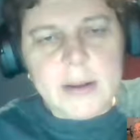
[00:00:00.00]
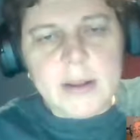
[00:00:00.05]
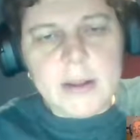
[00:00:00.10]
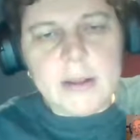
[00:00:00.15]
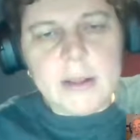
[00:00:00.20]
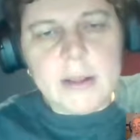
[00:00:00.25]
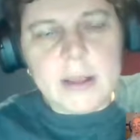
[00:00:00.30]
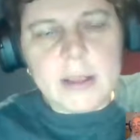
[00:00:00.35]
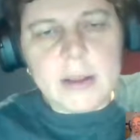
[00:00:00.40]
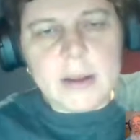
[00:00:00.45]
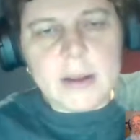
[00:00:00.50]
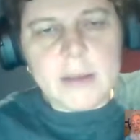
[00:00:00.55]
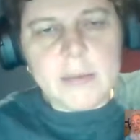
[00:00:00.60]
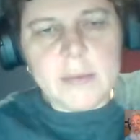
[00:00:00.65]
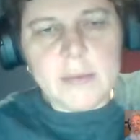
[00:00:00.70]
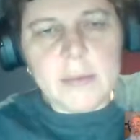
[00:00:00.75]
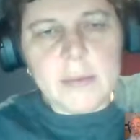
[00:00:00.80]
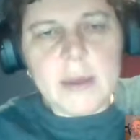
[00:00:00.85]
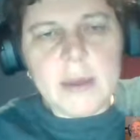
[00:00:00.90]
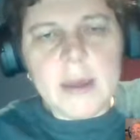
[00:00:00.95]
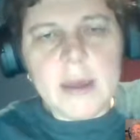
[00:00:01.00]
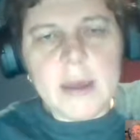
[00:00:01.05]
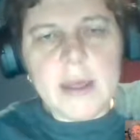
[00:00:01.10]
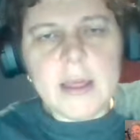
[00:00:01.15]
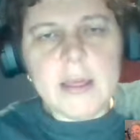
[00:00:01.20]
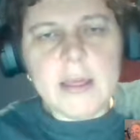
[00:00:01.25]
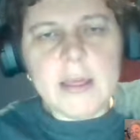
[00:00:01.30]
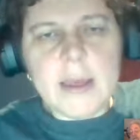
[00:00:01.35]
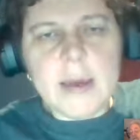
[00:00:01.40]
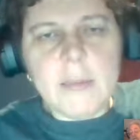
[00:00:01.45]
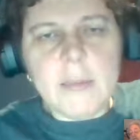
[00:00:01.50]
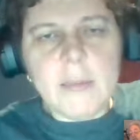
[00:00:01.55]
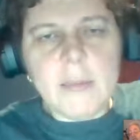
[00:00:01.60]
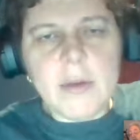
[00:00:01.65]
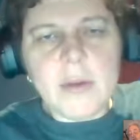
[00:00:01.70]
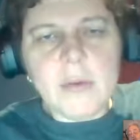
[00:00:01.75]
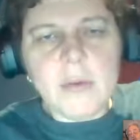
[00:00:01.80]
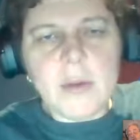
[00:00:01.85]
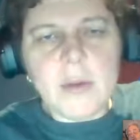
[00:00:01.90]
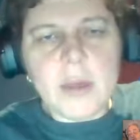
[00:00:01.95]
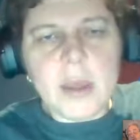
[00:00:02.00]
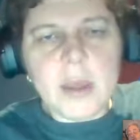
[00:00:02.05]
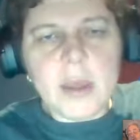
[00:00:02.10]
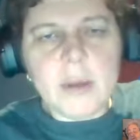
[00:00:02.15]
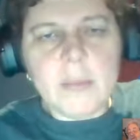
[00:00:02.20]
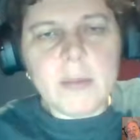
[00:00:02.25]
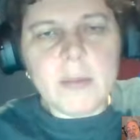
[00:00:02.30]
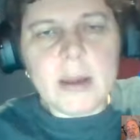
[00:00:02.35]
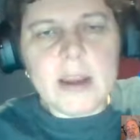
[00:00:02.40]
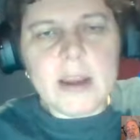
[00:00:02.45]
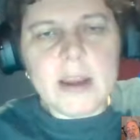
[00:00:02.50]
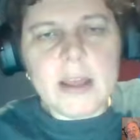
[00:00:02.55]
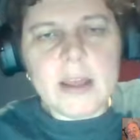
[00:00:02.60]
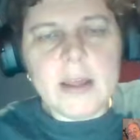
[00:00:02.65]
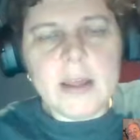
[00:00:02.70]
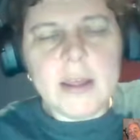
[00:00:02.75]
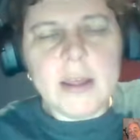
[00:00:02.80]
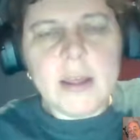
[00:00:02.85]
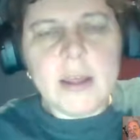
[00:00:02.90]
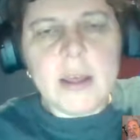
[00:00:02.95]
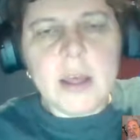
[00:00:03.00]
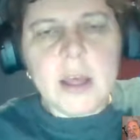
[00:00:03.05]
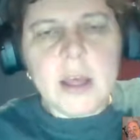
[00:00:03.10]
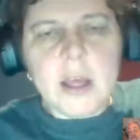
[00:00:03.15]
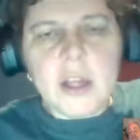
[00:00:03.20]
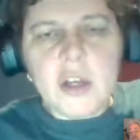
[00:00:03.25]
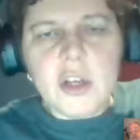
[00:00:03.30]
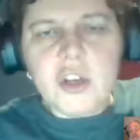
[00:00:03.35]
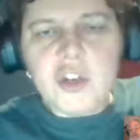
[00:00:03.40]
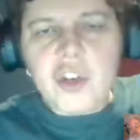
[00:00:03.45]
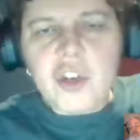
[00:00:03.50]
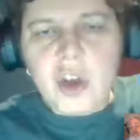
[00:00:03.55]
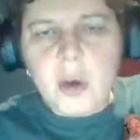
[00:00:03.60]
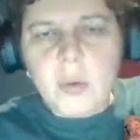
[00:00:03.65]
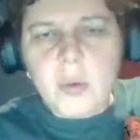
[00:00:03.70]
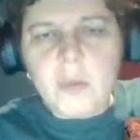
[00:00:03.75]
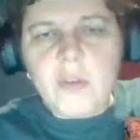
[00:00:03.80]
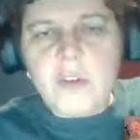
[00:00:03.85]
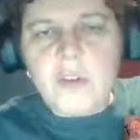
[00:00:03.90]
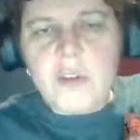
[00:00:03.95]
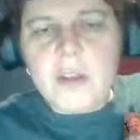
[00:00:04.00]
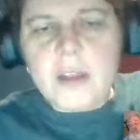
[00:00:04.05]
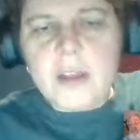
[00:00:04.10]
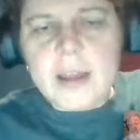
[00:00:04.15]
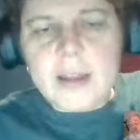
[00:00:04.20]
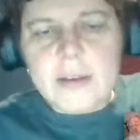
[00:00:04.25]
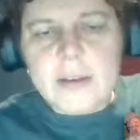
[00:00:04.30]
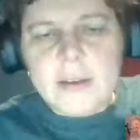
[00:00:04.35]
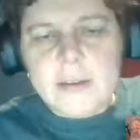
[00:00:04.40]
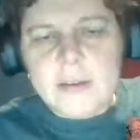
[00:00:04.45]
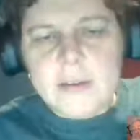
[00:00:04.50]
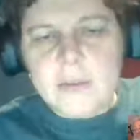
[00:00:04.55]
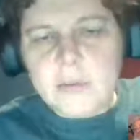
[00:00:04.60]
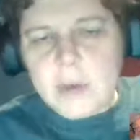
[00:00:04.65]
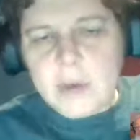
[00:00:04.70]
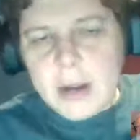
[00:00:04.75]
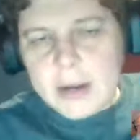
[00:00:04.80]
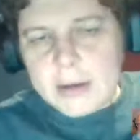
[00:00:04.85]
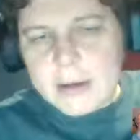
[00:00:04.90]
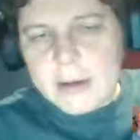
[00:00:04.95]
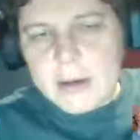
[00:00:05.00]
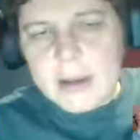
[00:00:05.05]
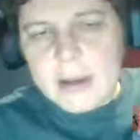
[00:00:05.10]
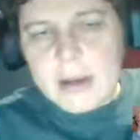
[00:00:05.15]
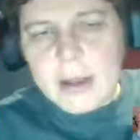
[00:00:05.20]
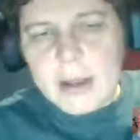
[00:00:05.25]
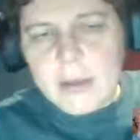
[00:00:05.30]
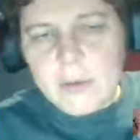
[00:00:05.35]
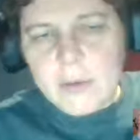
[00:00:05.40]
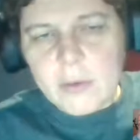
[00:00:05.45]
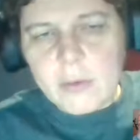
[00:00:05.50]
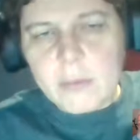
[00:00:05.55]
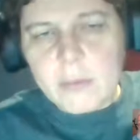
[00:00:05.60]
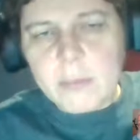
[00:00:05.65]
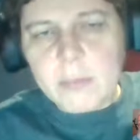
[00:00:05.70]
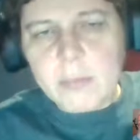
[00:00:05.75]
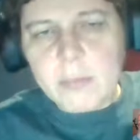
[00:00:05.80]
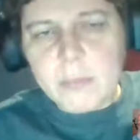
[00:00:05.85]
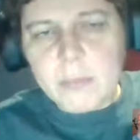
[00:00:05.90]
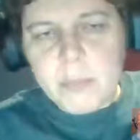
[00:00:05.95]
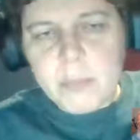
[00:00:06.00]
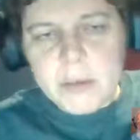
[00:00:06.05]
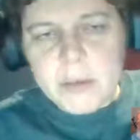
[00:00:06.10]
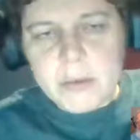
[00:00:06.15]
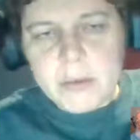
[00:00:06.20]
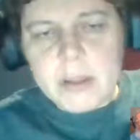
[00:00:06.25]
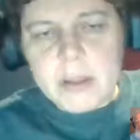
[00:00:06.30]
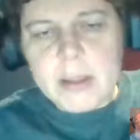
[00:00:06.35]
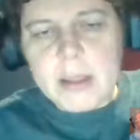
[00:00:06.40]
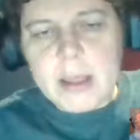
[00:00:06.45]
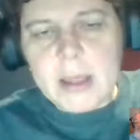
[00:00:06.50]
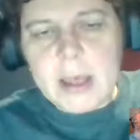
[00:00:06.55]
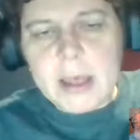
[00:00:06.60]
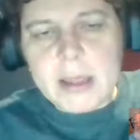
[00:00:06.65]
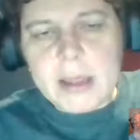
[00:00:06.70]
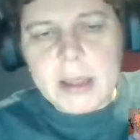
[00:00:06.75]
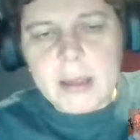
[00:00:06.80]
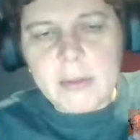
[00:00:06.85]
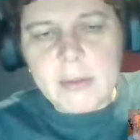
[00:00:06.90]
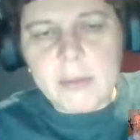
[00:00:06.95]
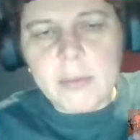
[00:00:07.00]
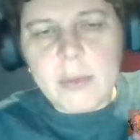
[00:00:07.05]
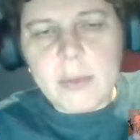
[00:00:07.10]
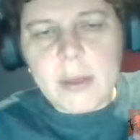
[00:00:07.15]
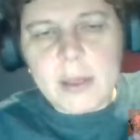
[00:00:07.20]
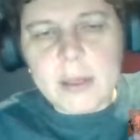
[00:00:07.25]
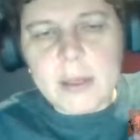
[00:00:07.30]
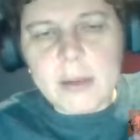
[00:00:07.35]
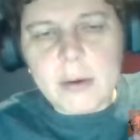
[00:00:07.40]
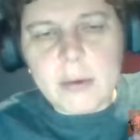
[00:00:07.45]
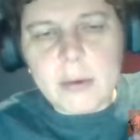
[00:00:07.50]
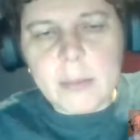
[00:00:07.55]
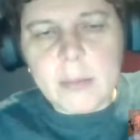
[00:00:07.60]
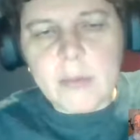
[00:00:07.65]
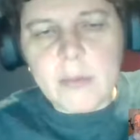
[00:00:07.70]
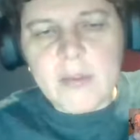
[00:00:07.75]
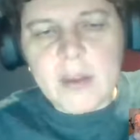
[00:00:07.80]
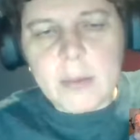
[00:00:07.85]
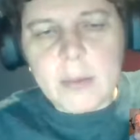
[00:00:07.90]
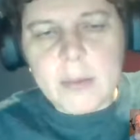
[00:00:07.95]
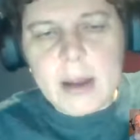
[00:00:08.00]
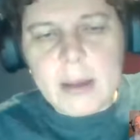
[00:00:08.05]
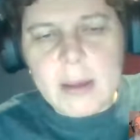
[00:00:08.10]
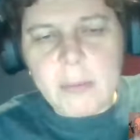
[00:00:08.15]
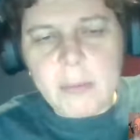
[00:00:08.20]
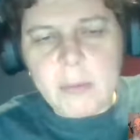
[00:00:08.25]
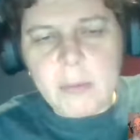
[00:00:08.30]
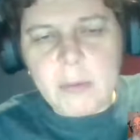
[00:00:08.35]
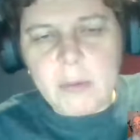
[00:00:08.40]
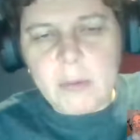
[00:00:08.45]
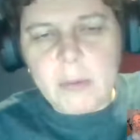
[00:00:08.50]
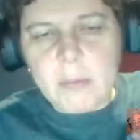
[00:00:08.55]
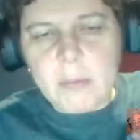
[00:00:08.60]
that's another thing is that when you're looking at writing, don't get distracted at other things that are moving around with you.